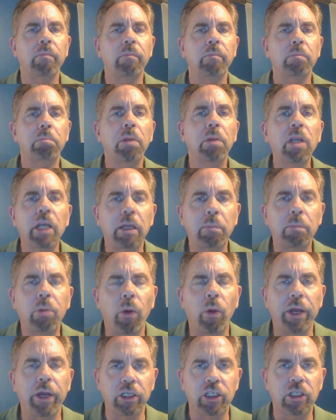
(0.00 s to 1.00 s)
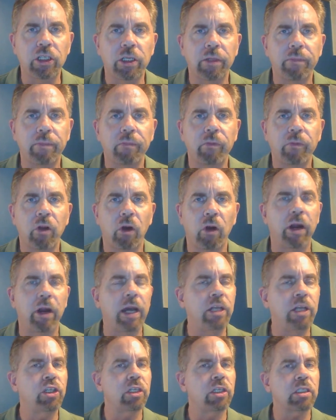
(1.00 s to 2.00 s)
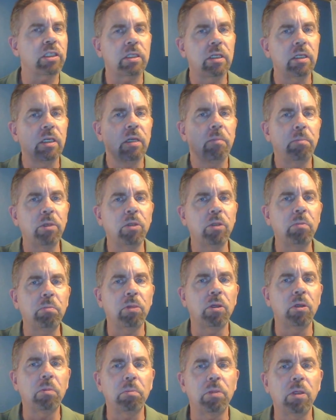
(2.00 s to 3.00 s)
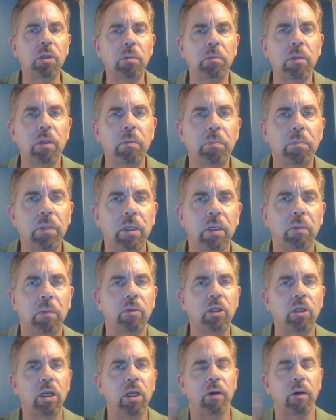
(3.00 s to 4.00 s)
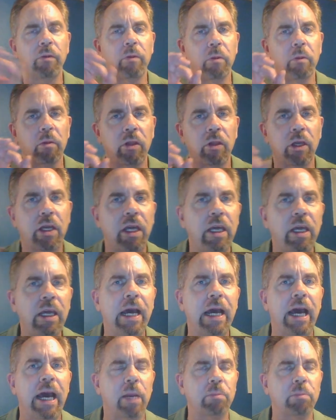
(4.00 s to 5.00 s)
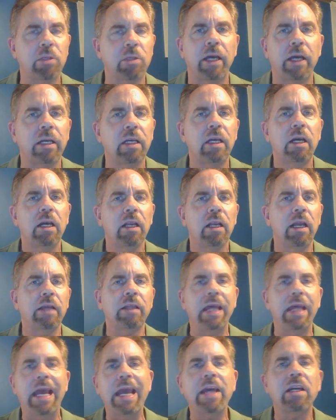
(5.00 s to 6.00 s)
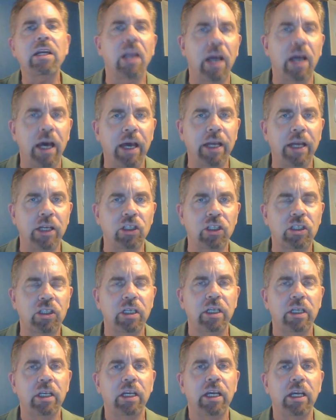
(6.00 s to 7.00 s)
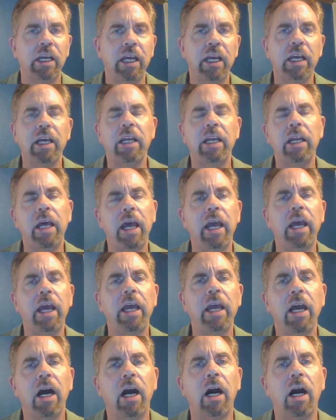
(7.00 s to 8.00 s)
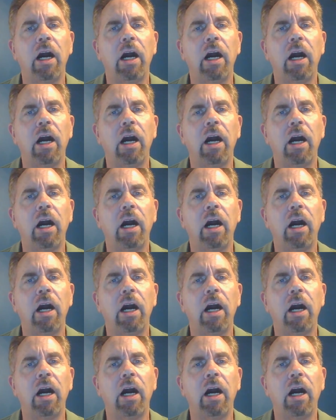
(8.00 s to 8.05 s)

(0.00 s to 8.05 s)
bullet points. All right, just boom, boom, boom, boom, boom. You know, the key items, like the headlines in a